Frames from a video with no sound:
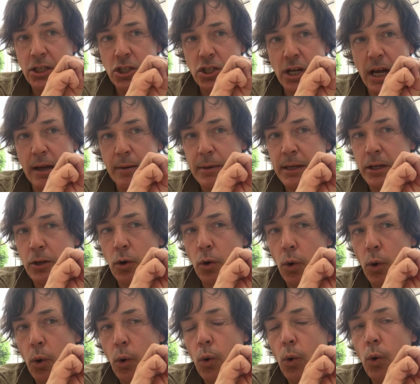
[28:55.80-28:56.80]
jamming
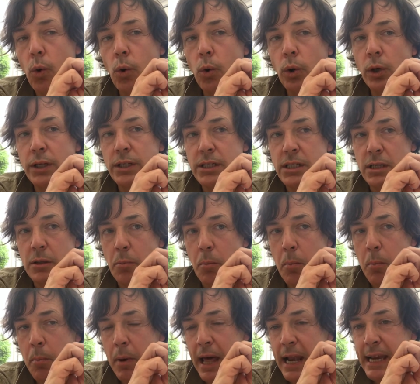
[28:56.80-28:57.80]
all into the
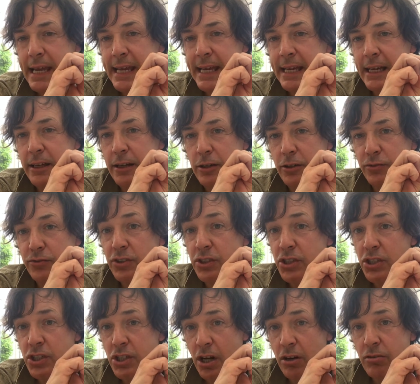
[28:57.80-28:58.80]
belly of the
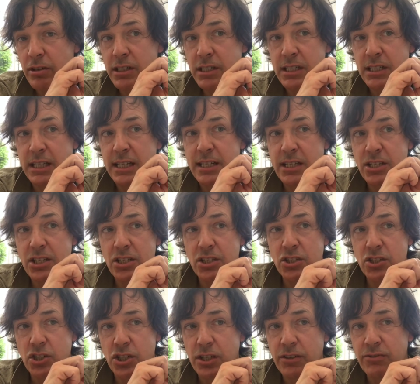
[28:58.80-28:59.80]
turretless
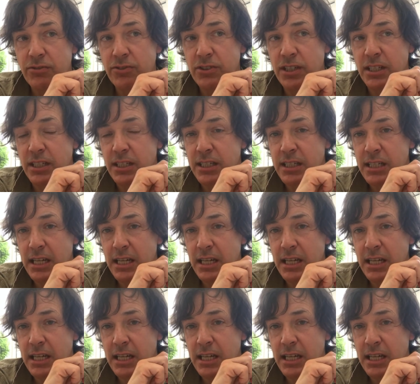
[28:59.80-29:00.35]
chieftain